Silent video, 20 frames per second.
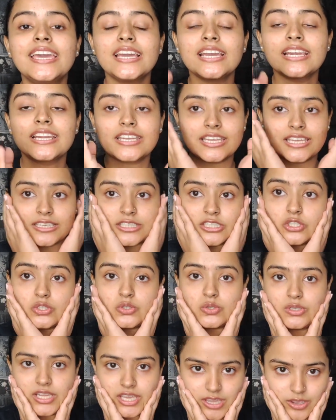created
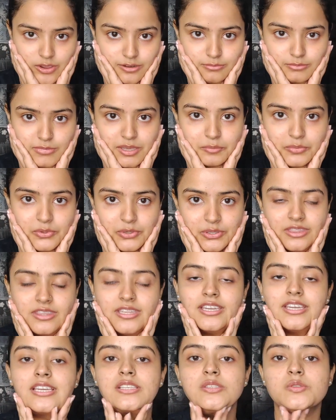today on my
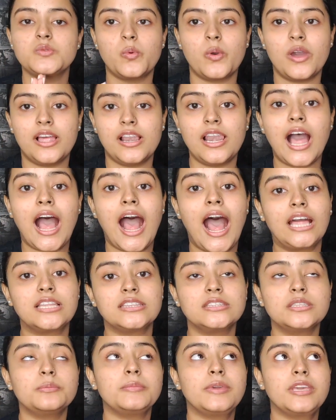birthday as well,
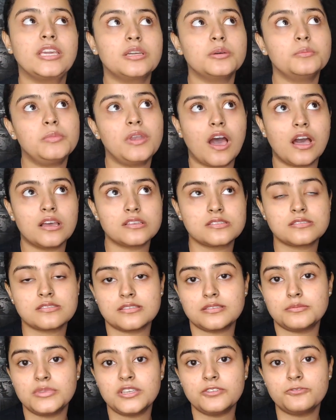and the makeup
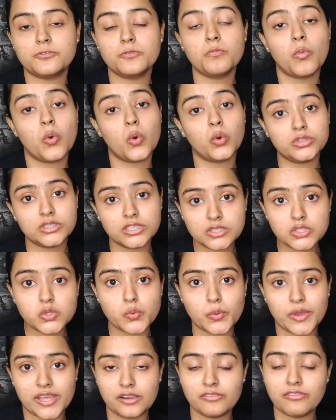lasted me for more than
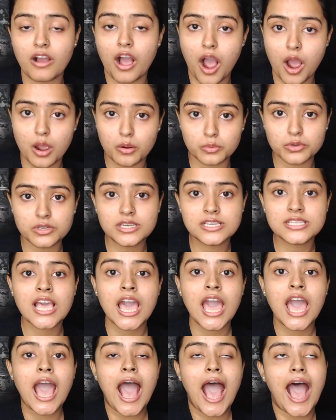12 hours,
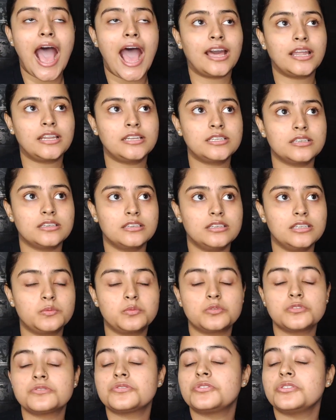and it
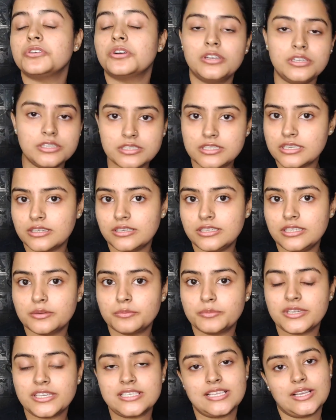was really, really
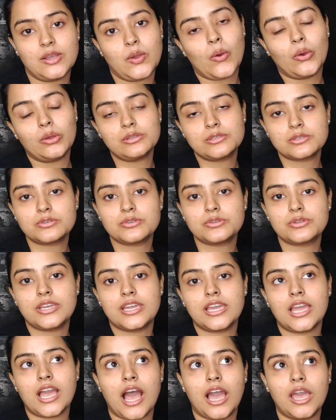amazing. Also
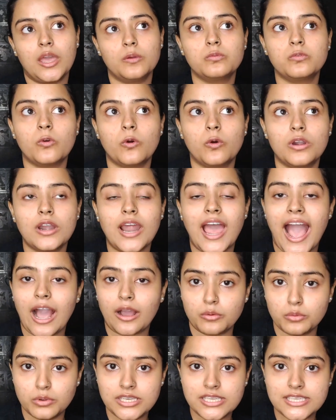today I wore
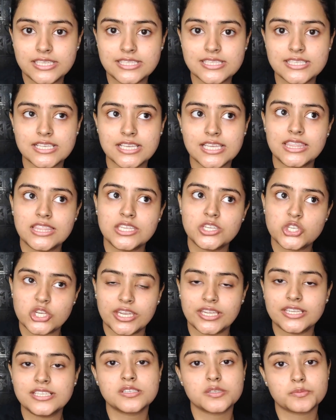aqua lens in the
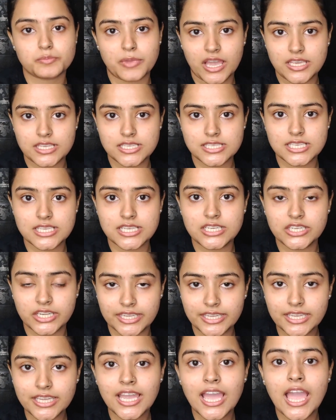shade spicy
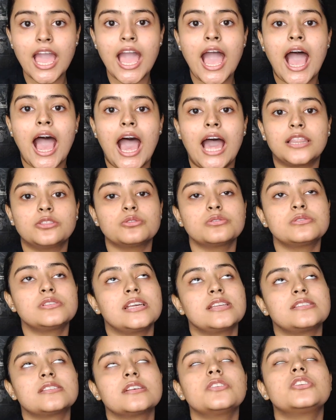gray, and those
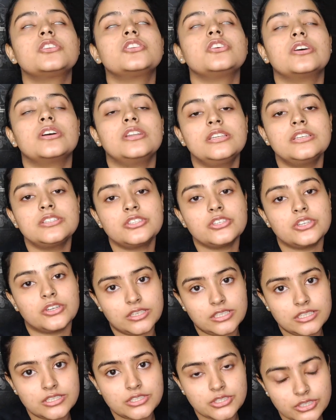lenses are really,
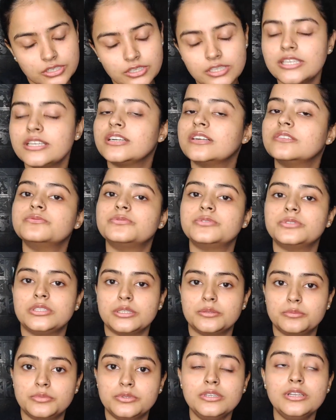really, really
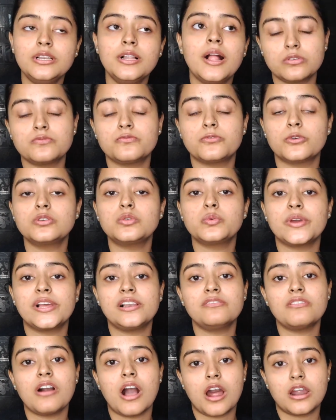comfortable. For
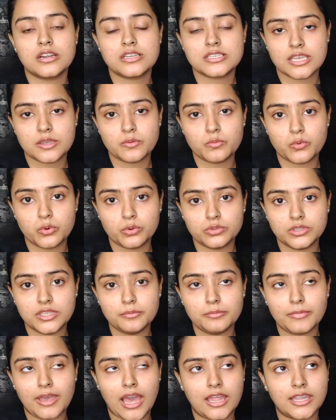12 hours I wore
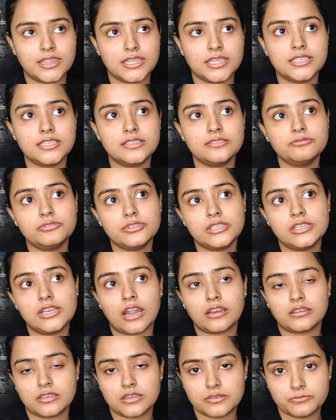them and they didn't feel
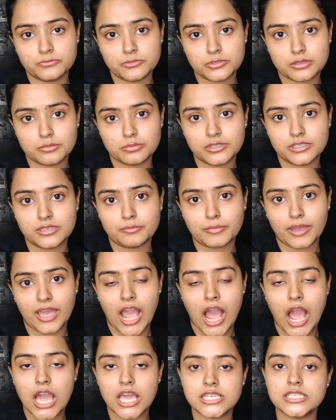uncomfortable in my
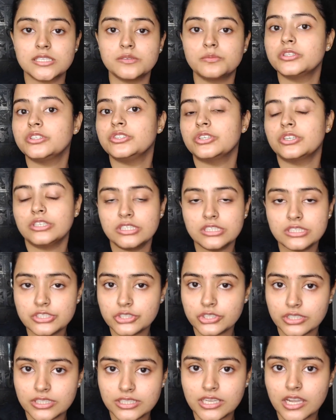eyes. They were really,
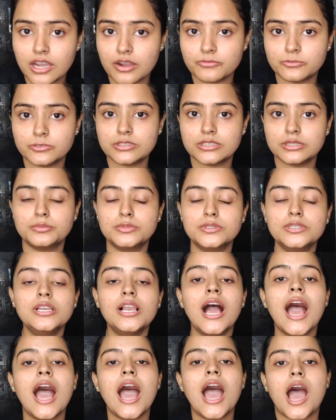really comfortable.
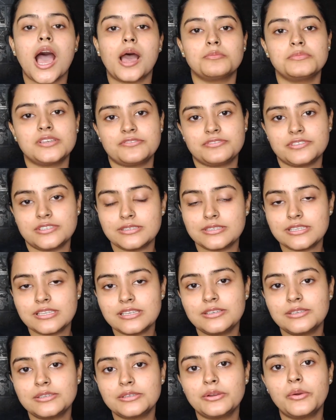I'm definitely
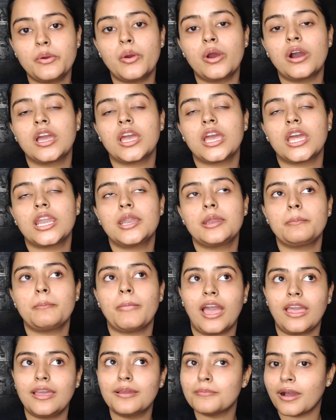gonna go ahead and
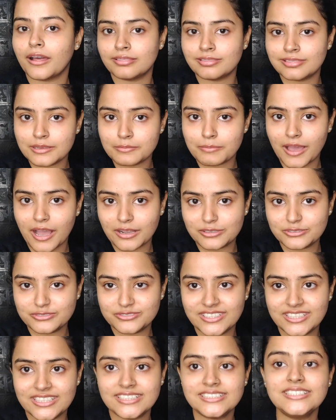buy a monthly pack
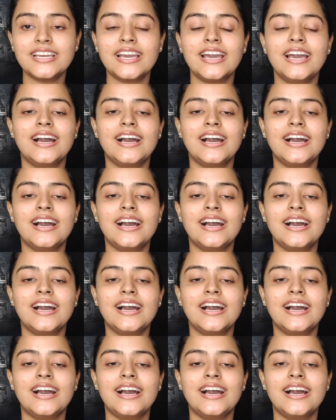of that.